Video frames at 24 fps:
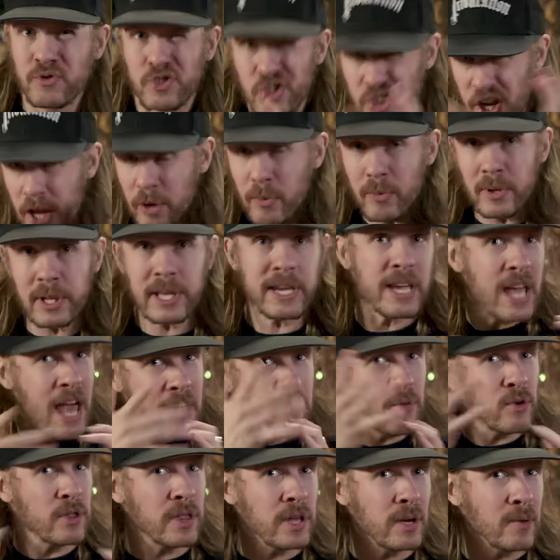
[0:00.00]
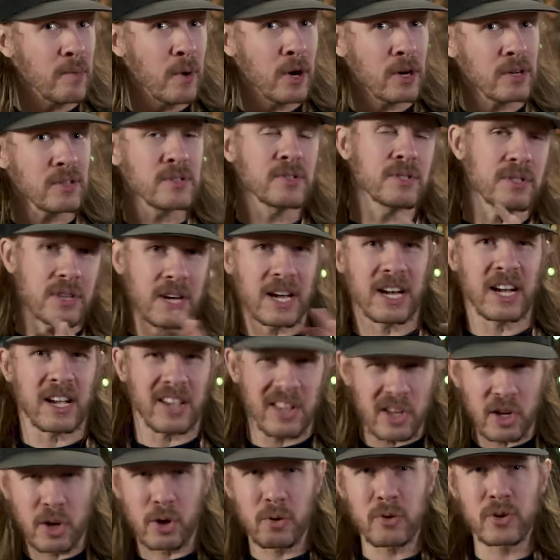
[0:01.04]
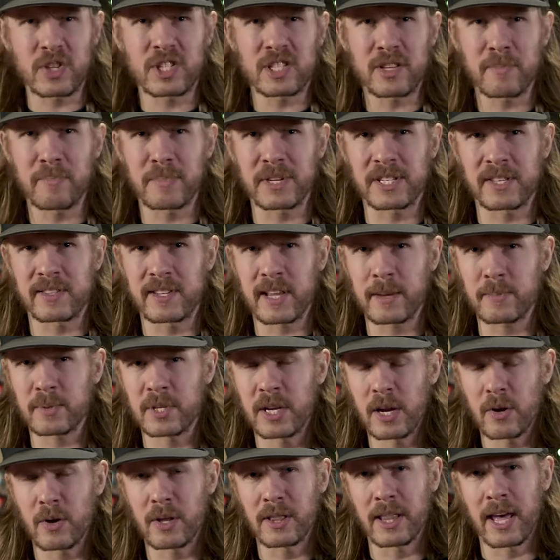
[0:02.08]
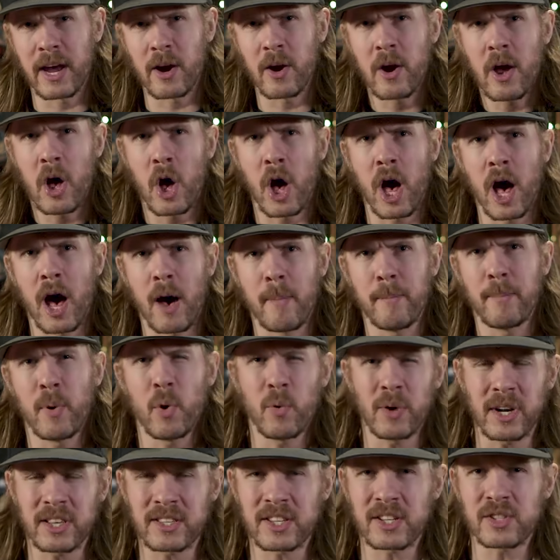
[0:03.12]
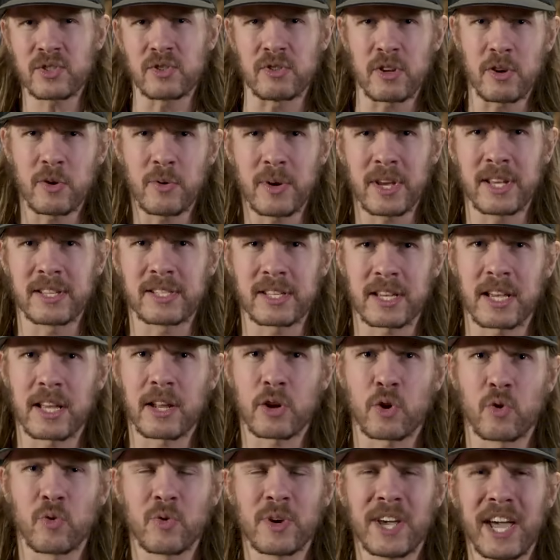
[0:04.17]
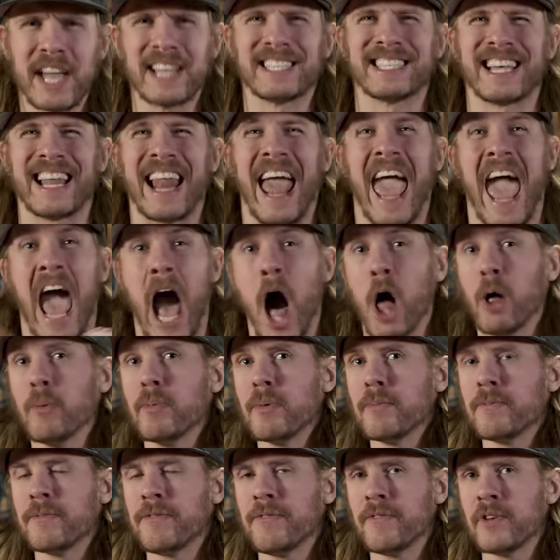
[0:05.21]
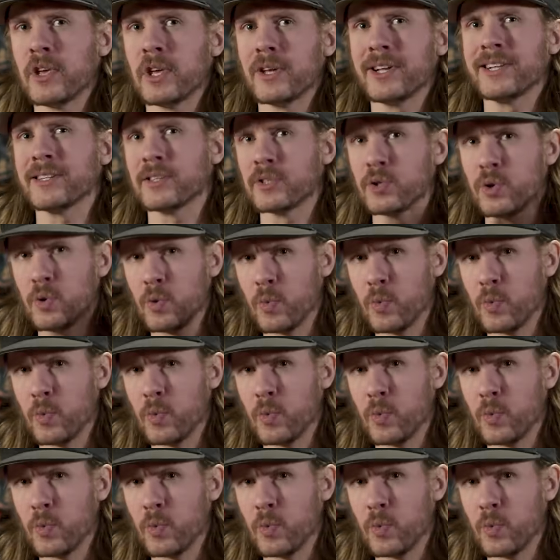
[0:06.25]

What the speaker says: Generally, everything works. You know, there's some missteps here and there, but what it does do is it creates an album feel to